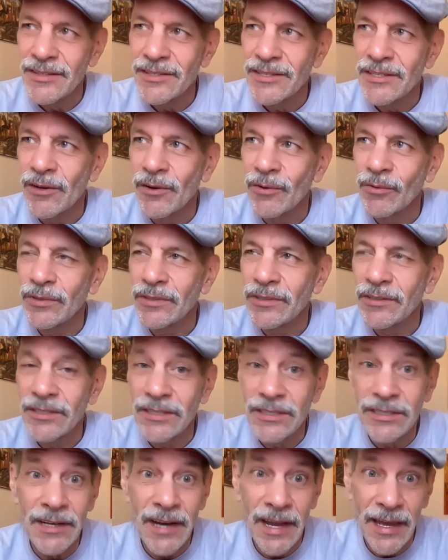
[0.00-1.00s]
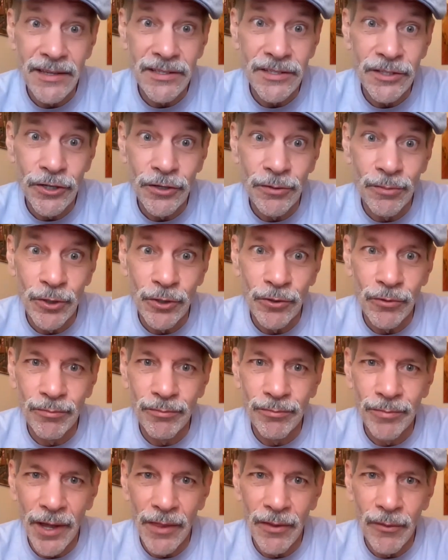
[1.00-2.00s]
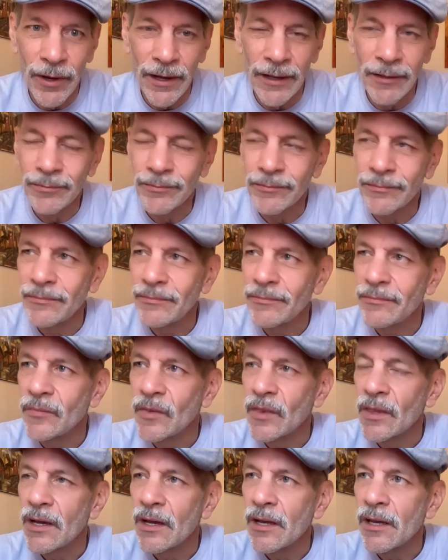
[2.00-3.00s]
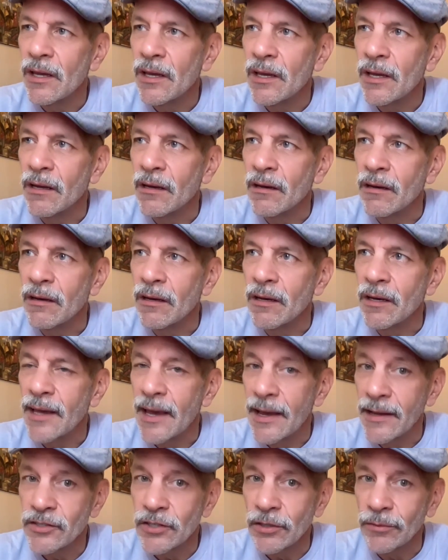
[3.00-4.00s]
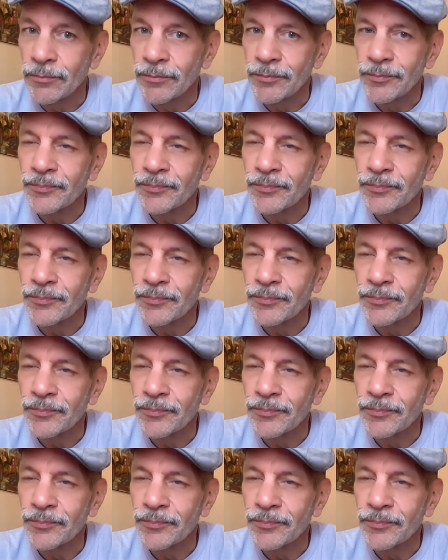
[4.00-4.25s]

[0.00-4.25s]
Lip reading: So because today is the new moon, by the way, in Cancer.